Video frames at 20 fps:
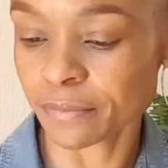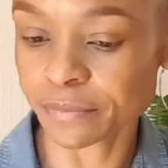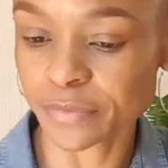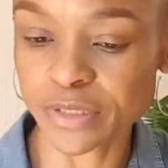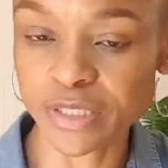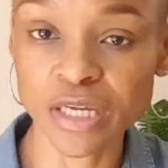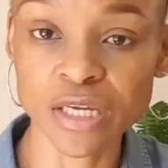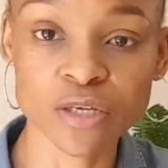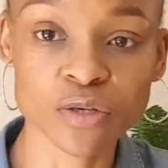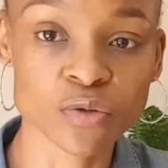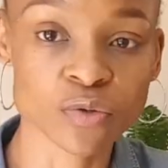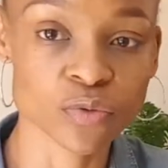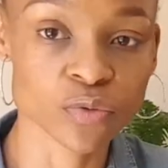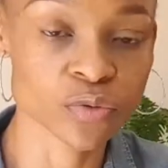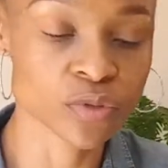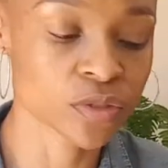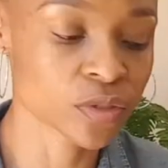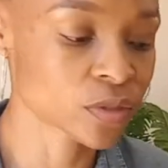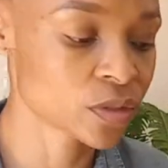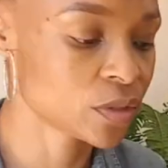take
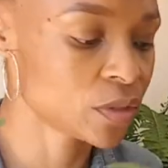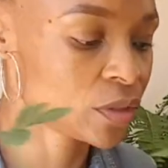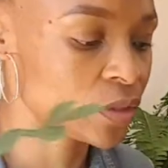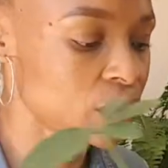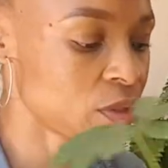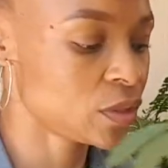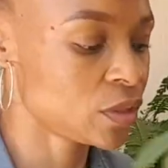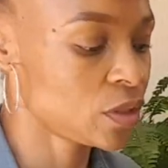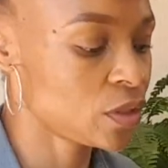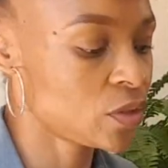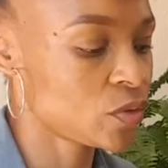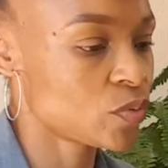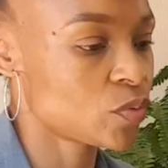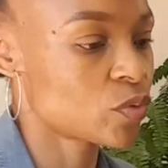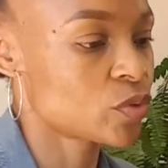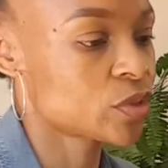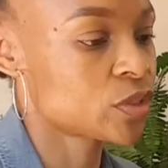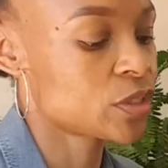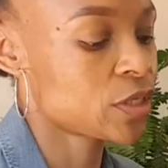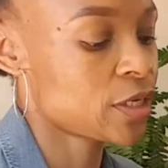root in
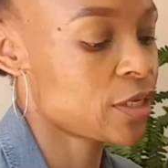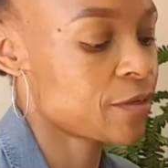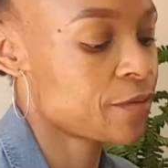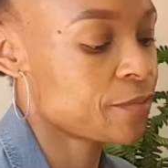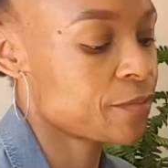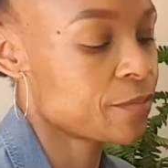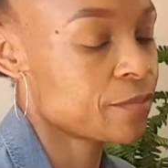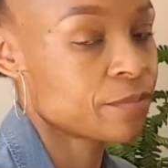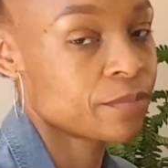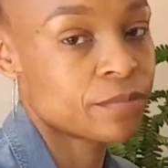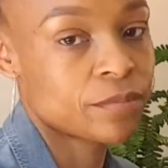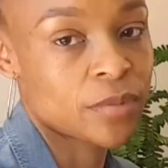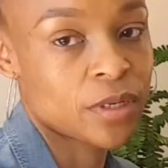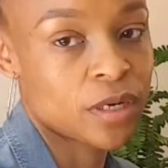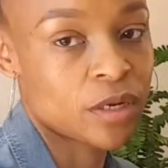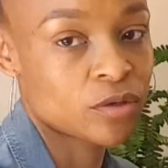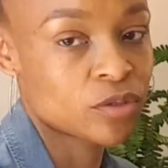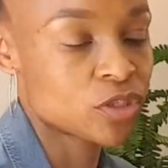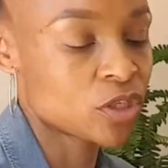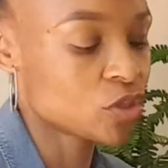water, but
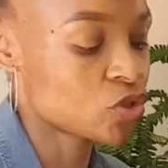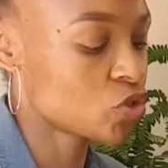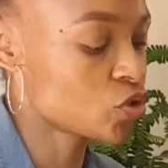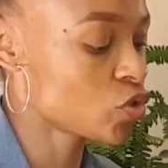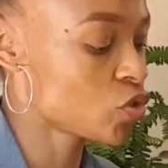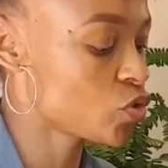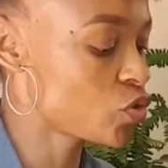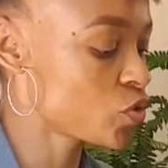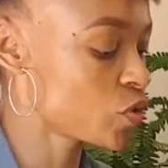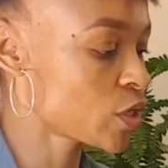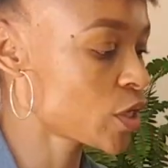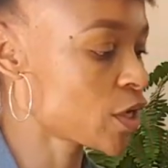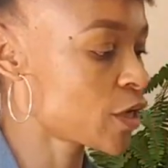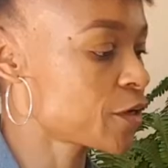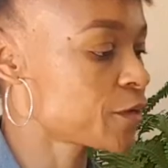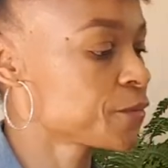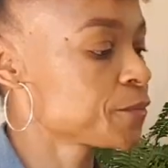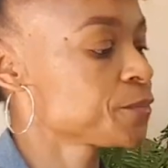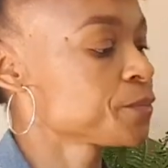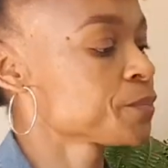I'll just show you now.